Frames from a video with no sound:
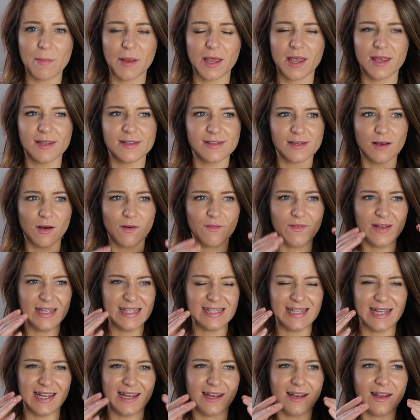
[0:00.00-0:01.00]
because
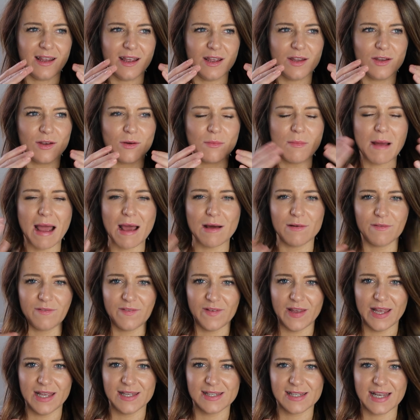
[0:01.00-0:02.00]
obviously your mouth
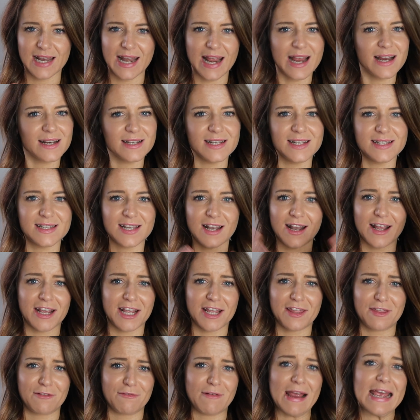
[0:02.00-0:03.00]
is connected to
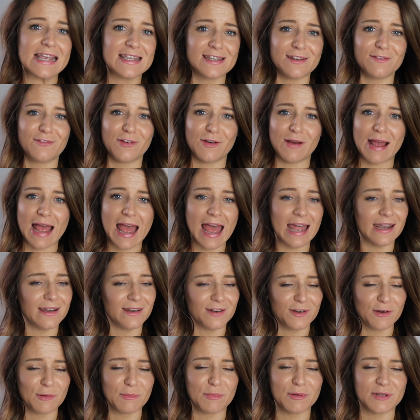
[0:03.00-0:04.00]
like the rest of your head
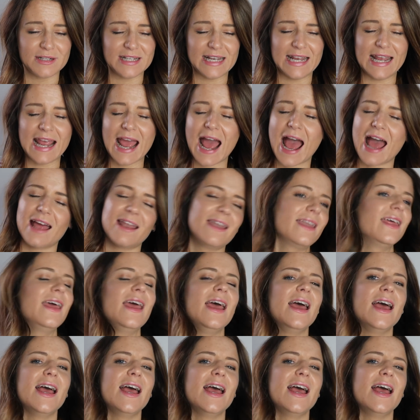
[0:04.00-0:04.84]
and your body, and